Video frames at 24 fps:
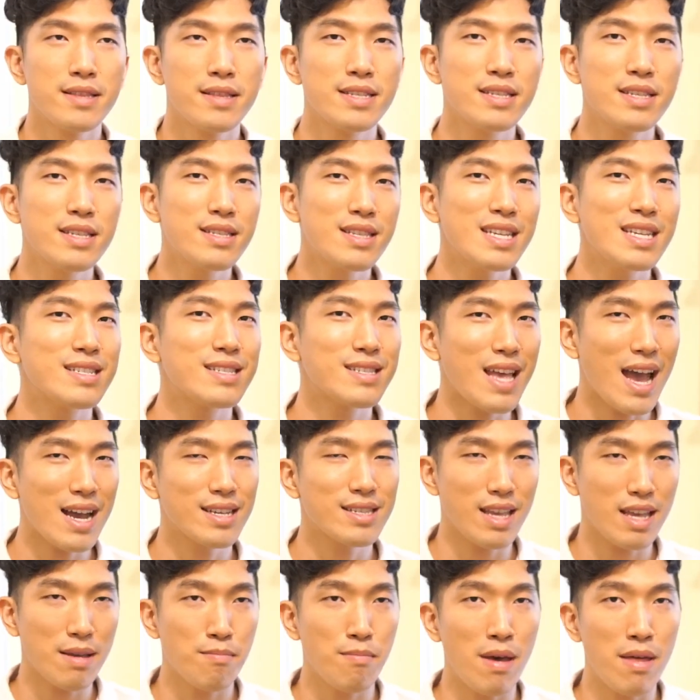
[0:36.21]
This is the
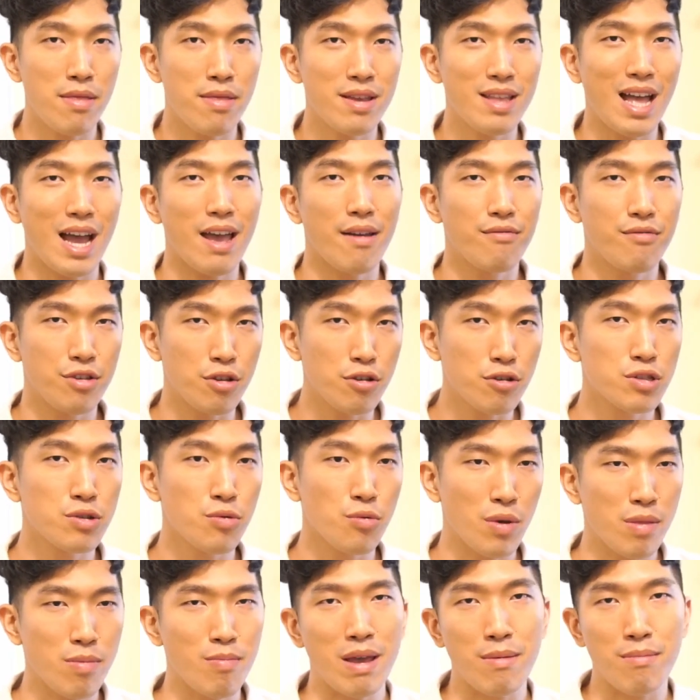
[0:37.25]
exact same method I have used
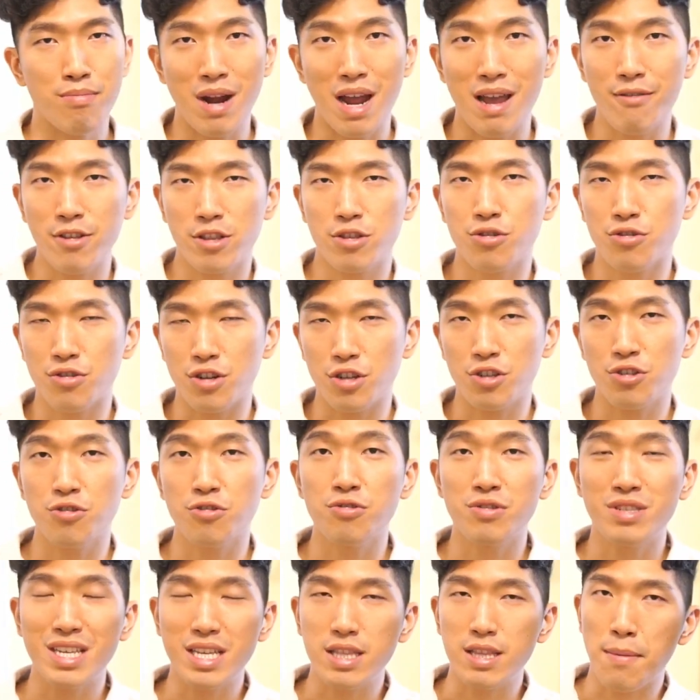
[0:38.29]
with my private tutoring
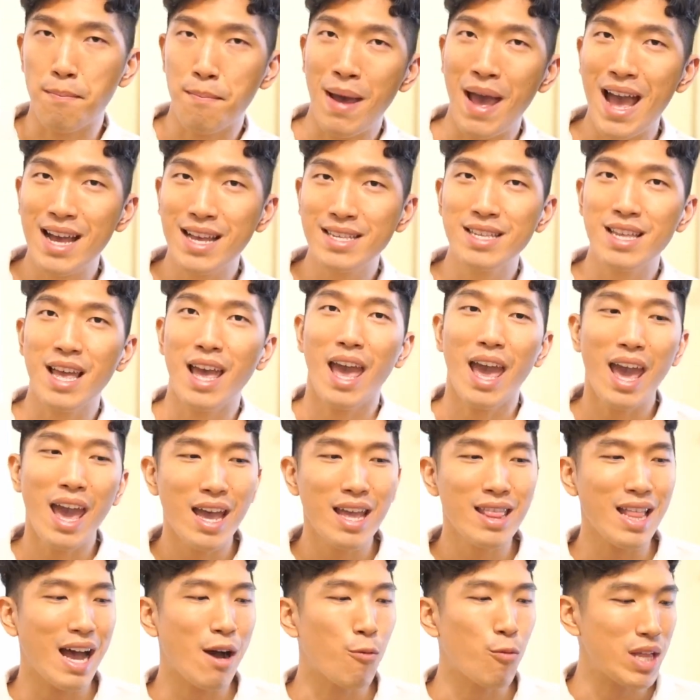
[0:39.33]
students in the past
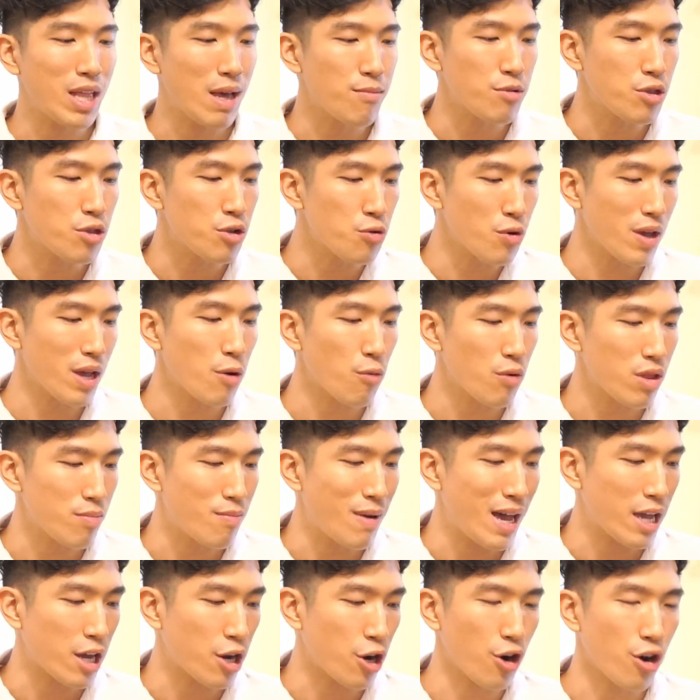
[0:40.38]
and what I'm doing with
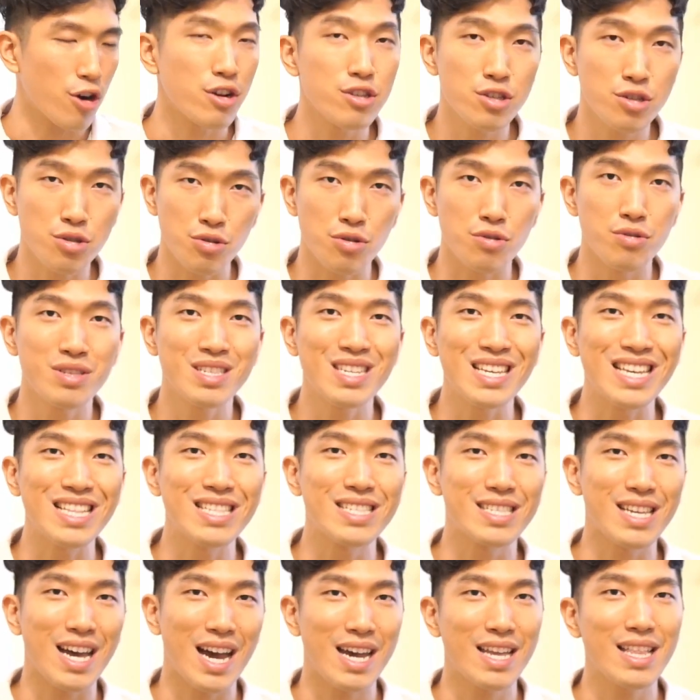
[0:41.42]
my current students
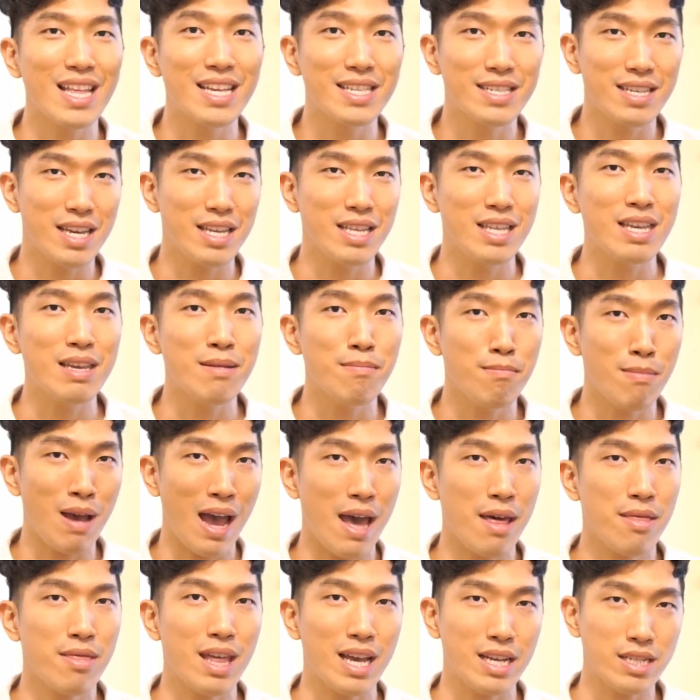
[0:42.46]
inside S A T
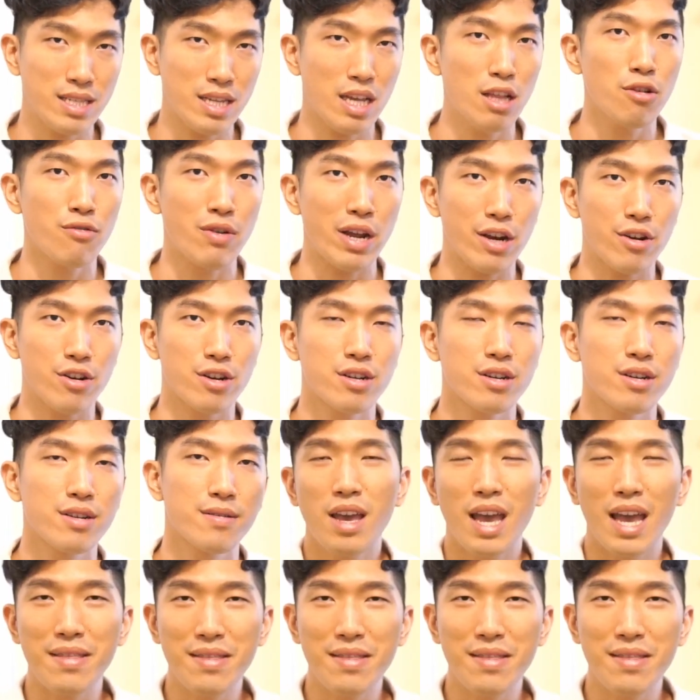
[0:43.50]
Math Accelerator.